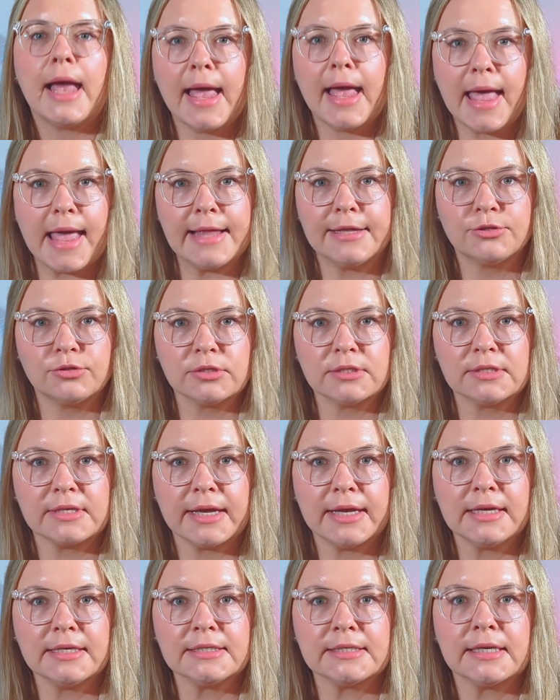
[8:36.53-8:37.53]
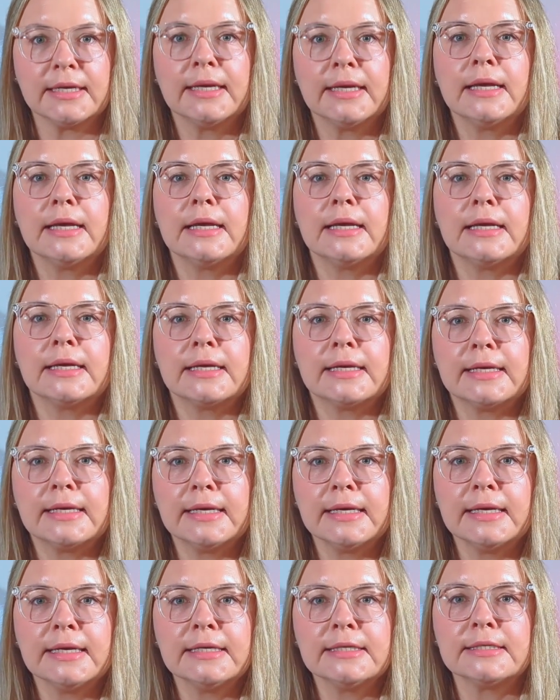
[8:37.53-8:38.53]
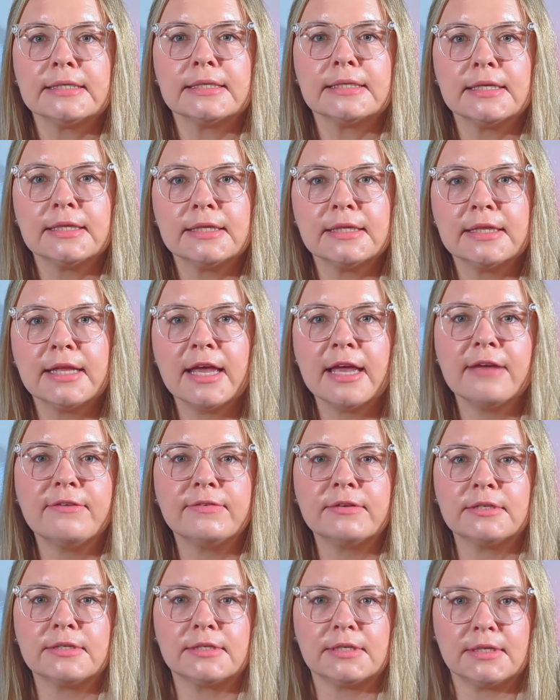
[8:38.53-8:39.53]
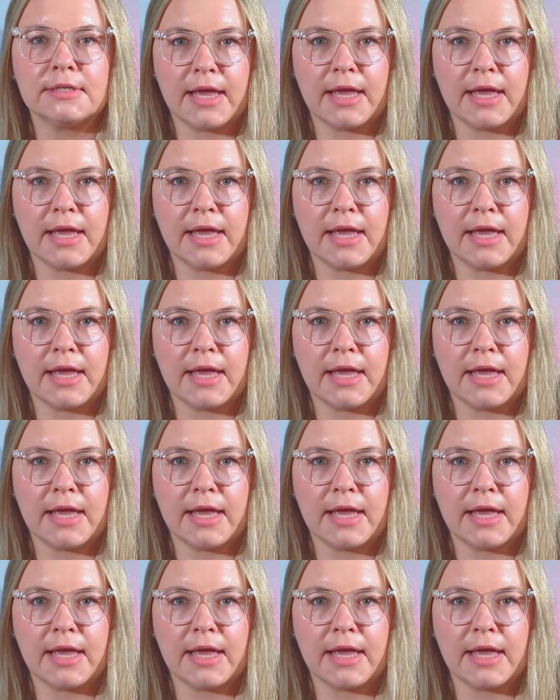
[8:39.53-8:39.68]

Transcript: Andrew says he's never seen